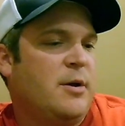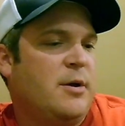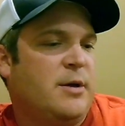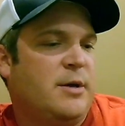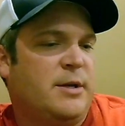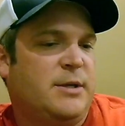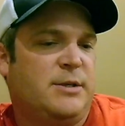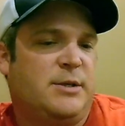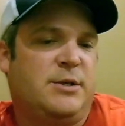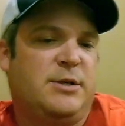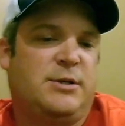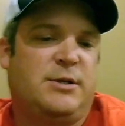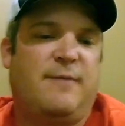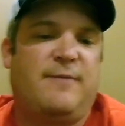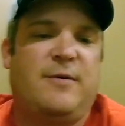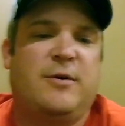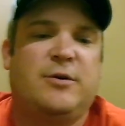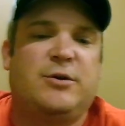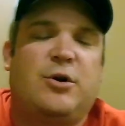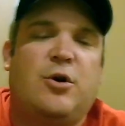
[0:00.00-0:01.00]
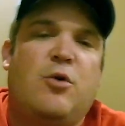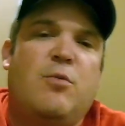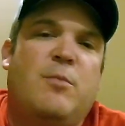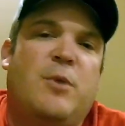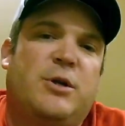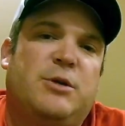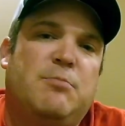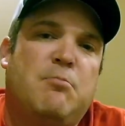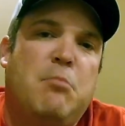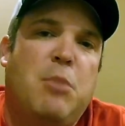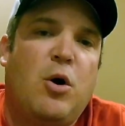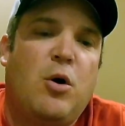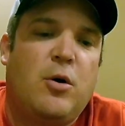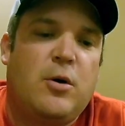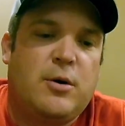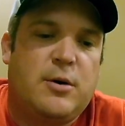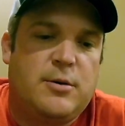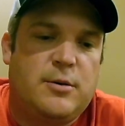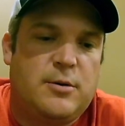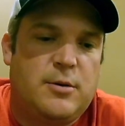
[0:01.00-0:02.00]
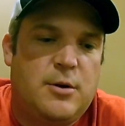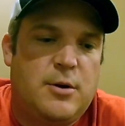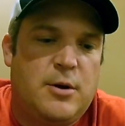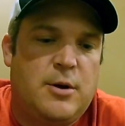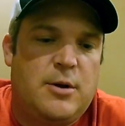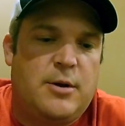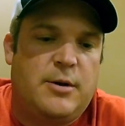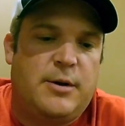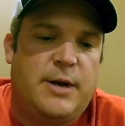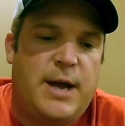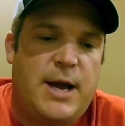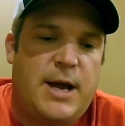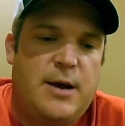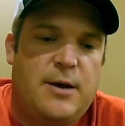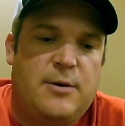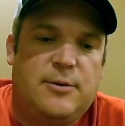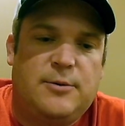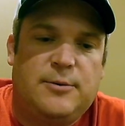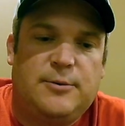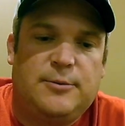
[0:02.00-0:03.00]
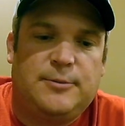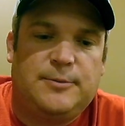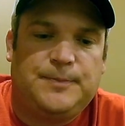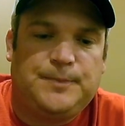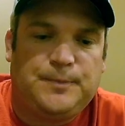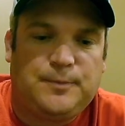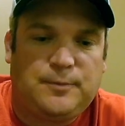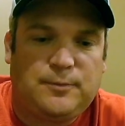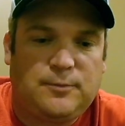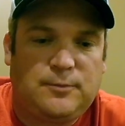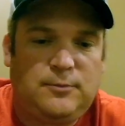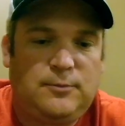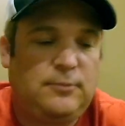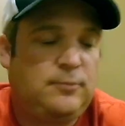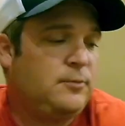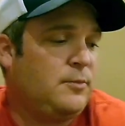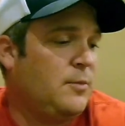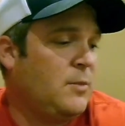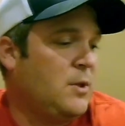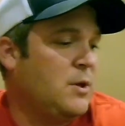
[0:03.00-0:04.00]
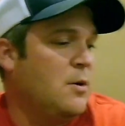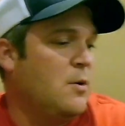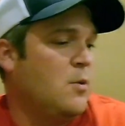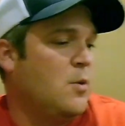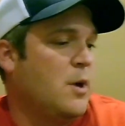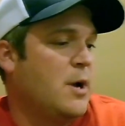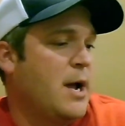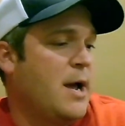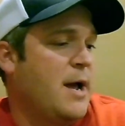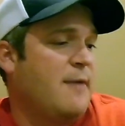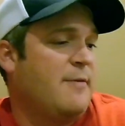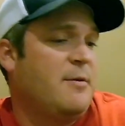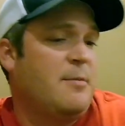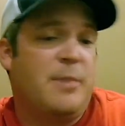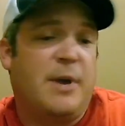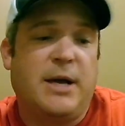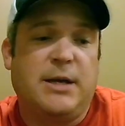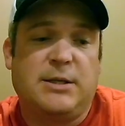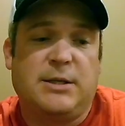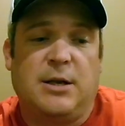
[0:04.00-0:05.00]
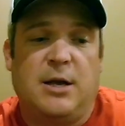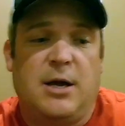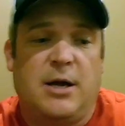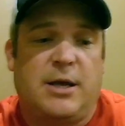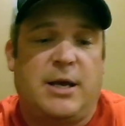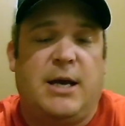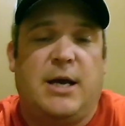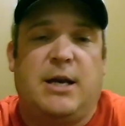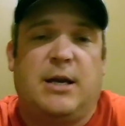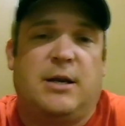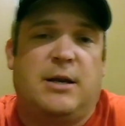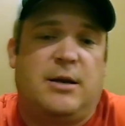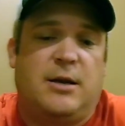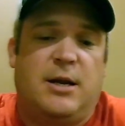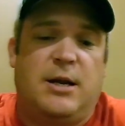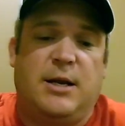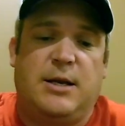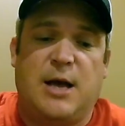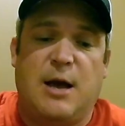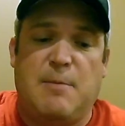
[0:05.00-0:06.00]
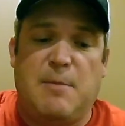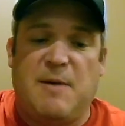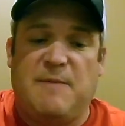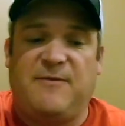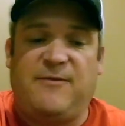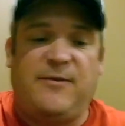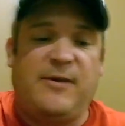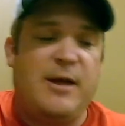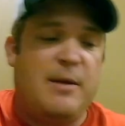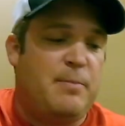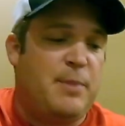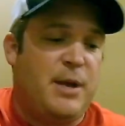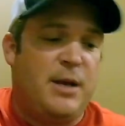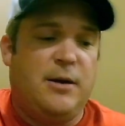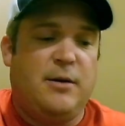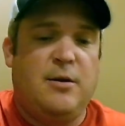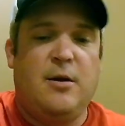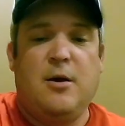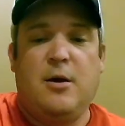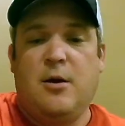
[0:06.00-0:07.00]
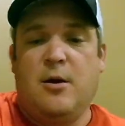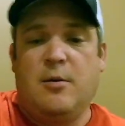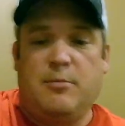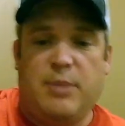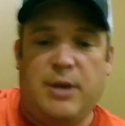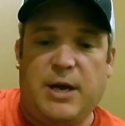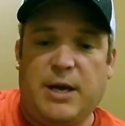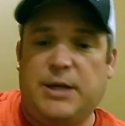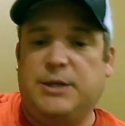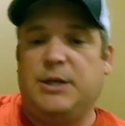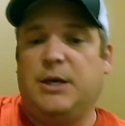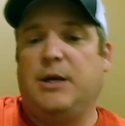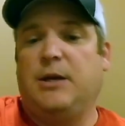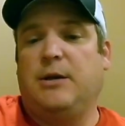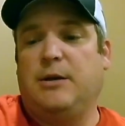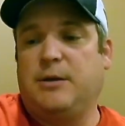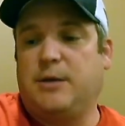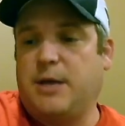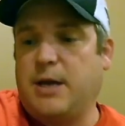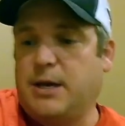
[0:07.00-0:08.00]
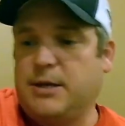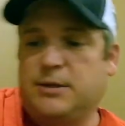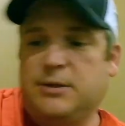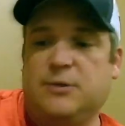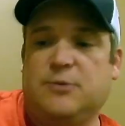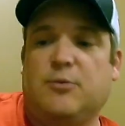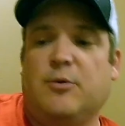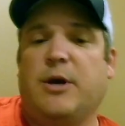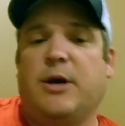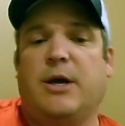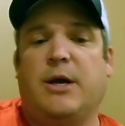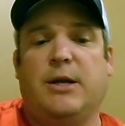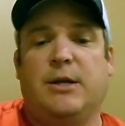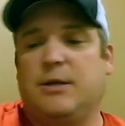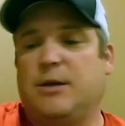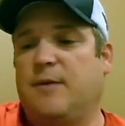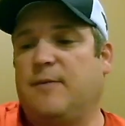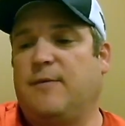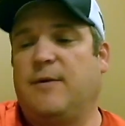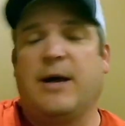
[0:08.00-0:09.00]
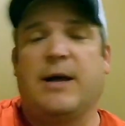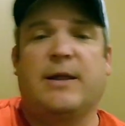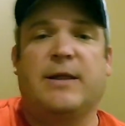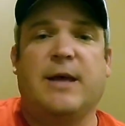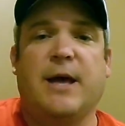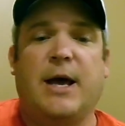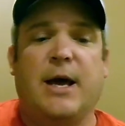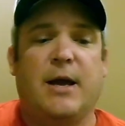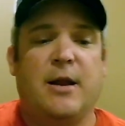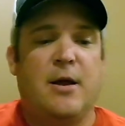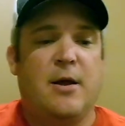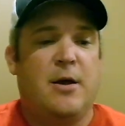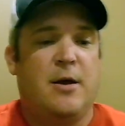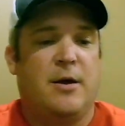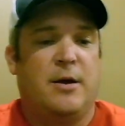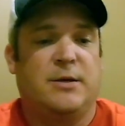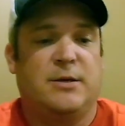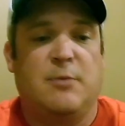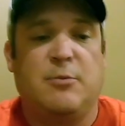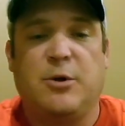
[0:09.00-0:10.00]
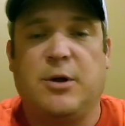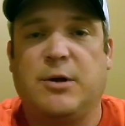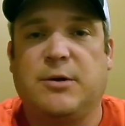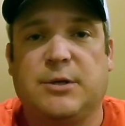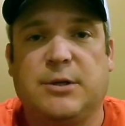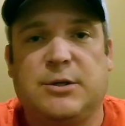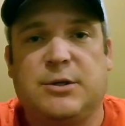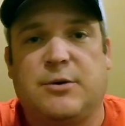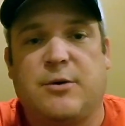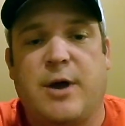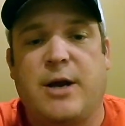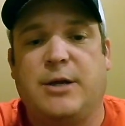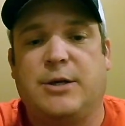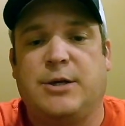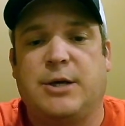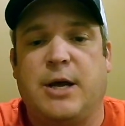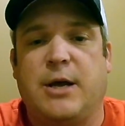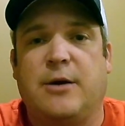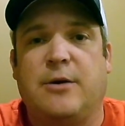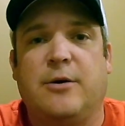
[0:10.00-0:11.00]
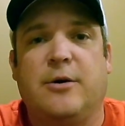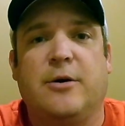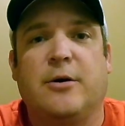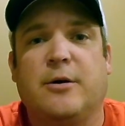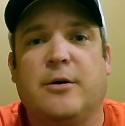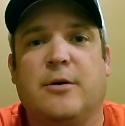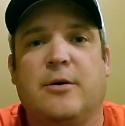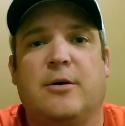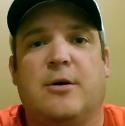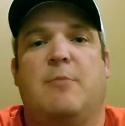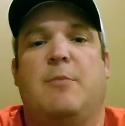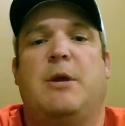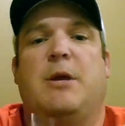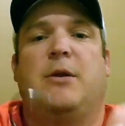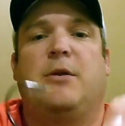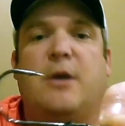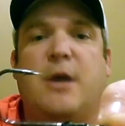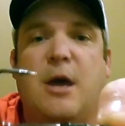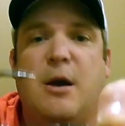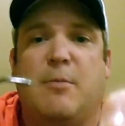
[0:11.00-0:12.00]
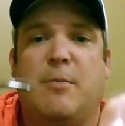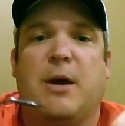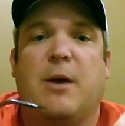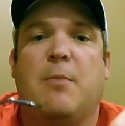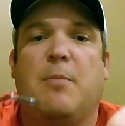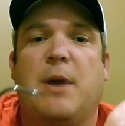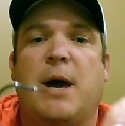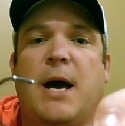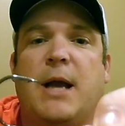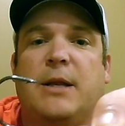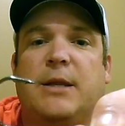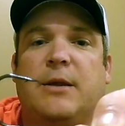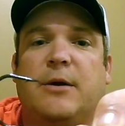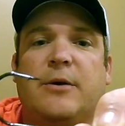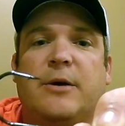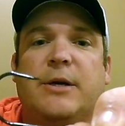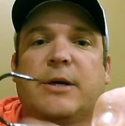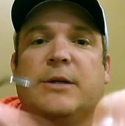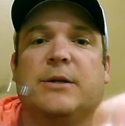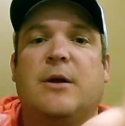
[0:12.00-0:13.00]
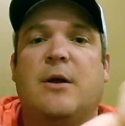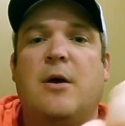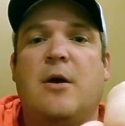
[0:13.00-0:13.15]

is just if there's too much bulk. Now, what I have the best luck in, anytime I'm flipping, pitching, Texas rigging, stuff like that, is I'm going to use a straight shank hook. I mean, look how big a bite there is.